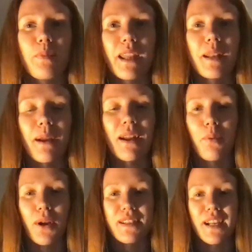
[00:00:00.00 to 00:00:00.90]
be the amount of
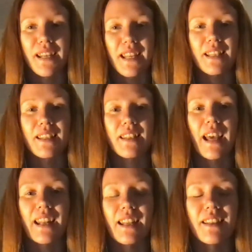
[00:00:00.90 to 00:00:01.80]
points I needed to
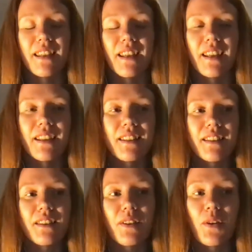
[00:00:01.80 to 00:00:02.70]
get into
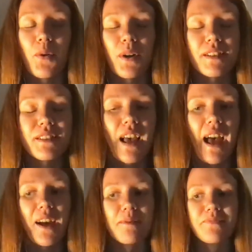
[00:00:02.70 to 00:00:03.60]
the course.
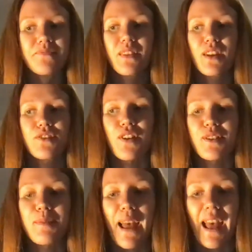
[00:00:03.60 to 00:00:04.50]
So that was
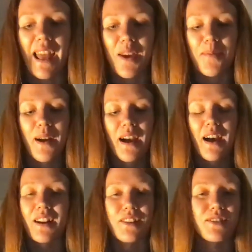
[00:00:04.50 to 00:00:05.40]
my aim.
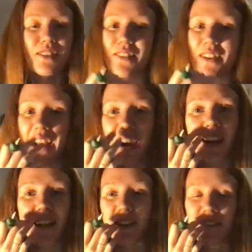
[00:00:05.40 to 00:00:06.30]
I studied really
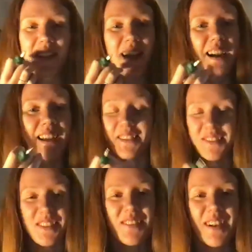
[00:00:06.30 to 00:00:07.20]
hard, not gonna lie,
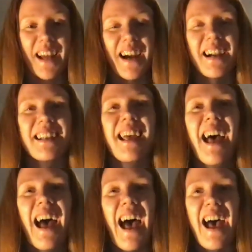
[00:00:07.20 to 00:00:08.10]

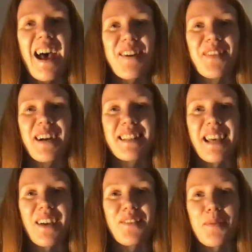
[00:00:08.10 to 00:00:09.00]
and
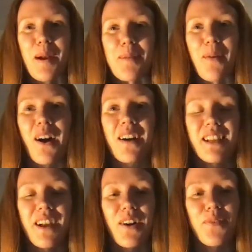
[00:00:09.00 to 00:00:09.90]
then for my mocks
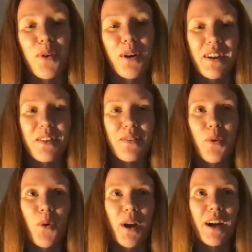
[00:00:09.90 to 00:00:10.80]
I got
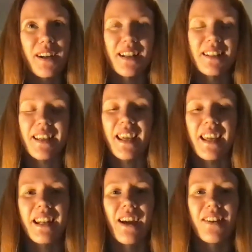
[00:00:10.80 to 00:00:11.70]

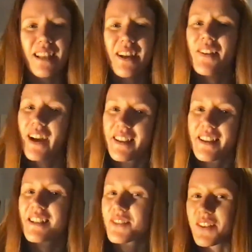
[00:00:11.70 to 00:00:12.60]
419, and I was like, okay,
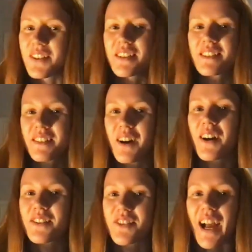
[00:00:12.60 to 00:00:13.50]
that's good,
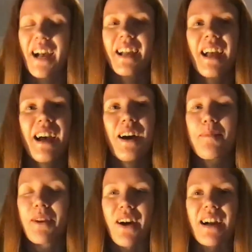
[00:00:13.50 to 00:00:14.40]
on track,
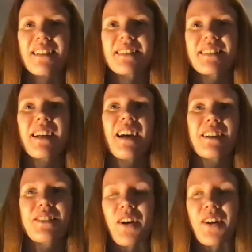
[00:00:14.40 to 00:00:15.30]
be grand.
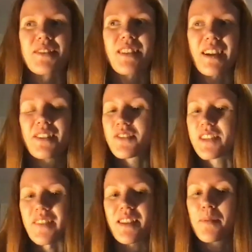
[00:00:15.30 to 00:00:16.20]
So I just
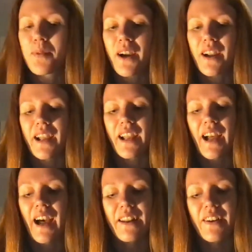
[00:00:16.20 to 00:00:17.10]
had to keep working
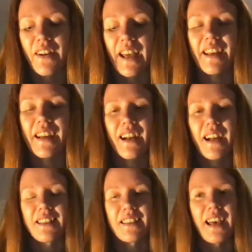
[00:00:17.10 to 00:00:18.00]
and I'll get it.
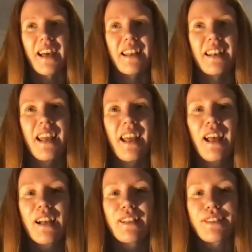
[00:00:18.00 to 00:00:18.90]
And then
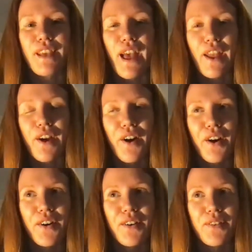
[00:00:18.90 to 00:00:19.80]
day
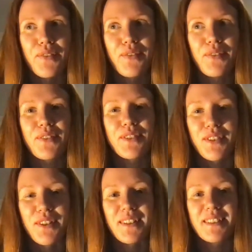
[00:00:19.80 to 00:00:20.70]
of
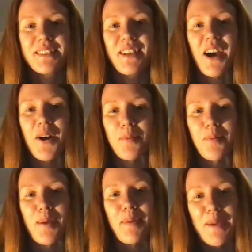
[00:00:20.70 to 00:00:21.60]
results, I opened
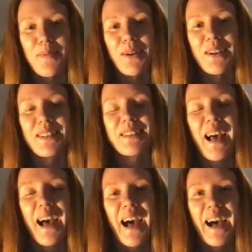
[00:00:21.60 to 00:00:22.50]
my papers
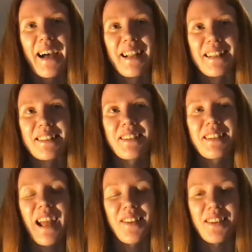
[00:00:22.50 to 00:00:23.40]
and
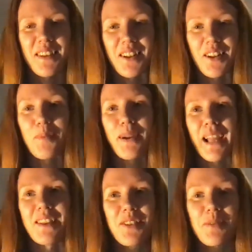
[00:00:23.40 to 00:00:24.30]
counted
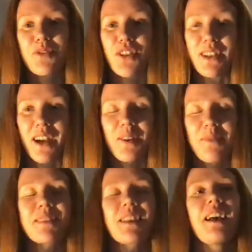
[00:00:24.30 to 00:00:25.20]
it up 3 times,